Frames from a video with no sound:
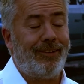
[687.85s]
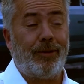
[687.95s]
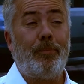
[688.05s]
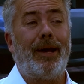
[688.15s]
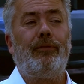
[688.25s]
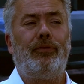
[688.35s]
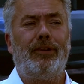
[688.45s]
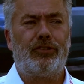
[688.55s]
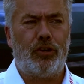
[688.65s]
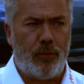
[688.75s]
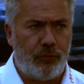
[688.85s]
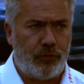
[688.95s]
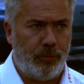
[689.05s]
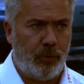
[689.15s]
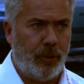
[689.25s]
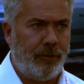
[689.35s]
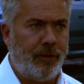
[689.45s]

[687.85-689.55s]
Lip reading: that the mine feels comfortable with,